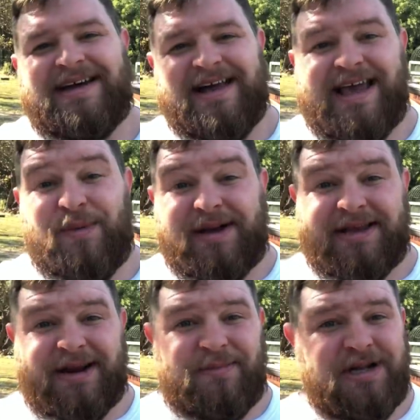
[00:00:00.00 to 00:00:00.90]
I can't wait to
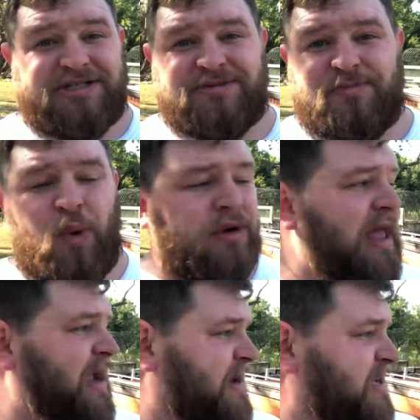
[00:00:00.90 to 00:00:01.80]
get a bunch more
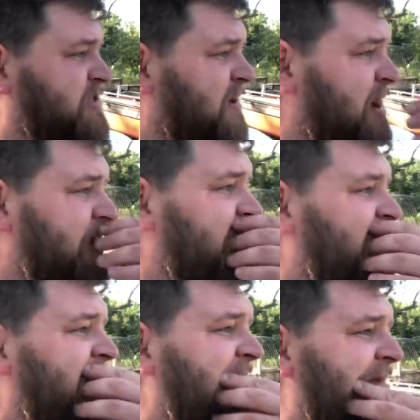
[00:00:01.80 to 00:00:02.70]
laying hens around here.
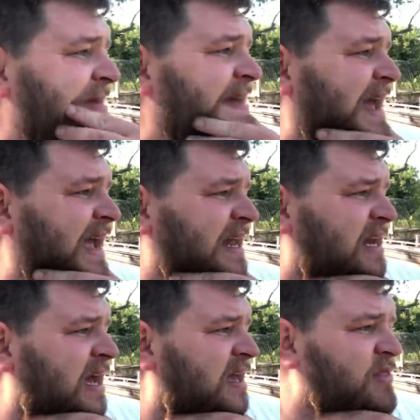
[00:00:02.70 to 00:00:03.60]
And
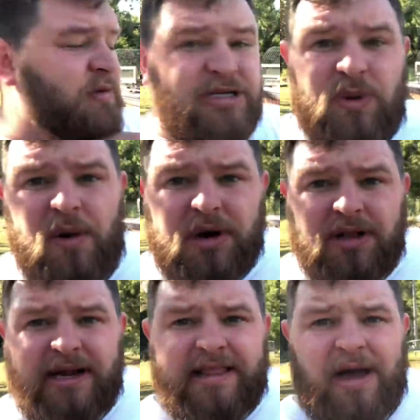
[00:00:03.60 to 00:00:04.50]
uh, the reason why we're
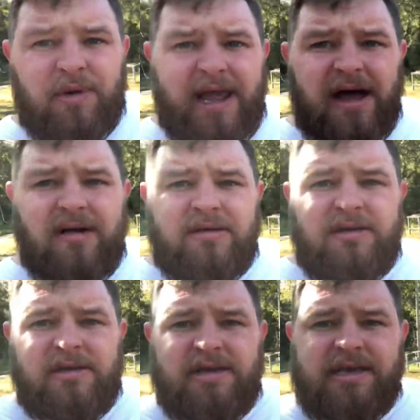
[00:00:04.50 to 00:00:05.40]
cleaning that one out
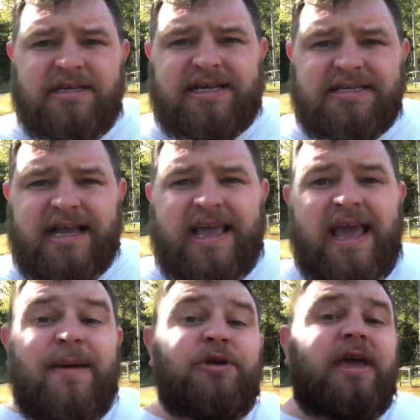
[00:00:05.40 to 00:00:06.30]
is because I
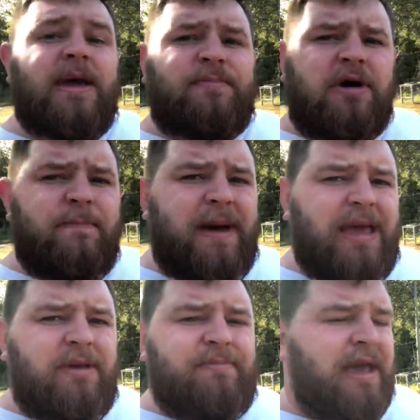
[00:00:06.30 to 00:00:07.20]
can't, you can't put
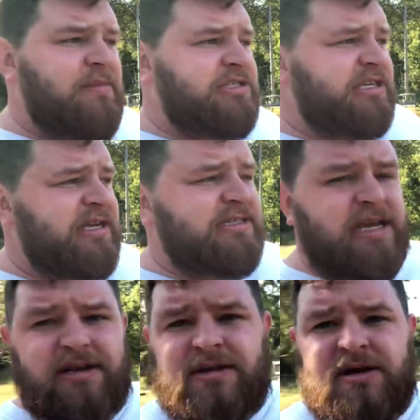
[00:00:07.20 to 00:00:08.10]
baby, baby chicks
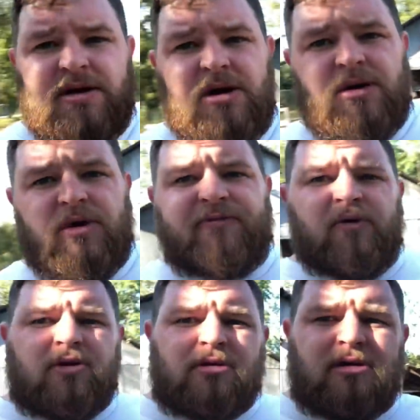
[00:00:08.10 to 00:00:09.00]
in with
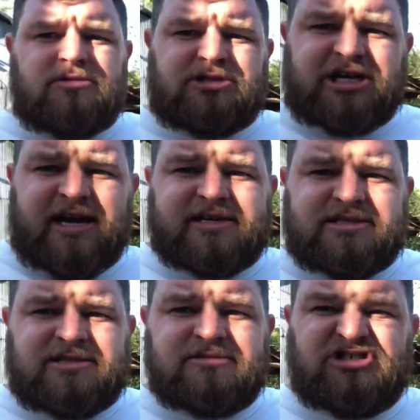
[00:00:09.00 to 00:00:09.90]
full grown chicks,
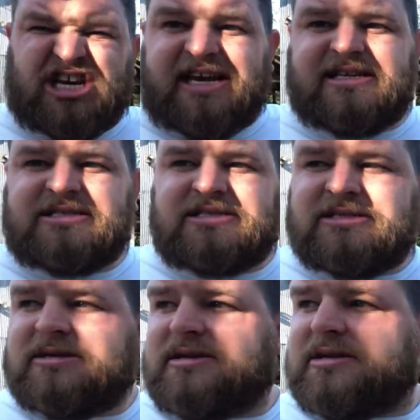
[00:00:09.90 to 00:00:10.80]
chickens,
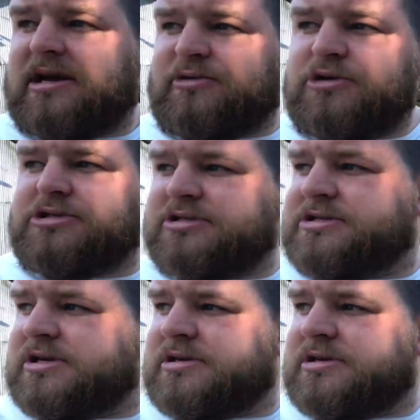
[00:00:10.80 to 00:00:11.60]
and roosters,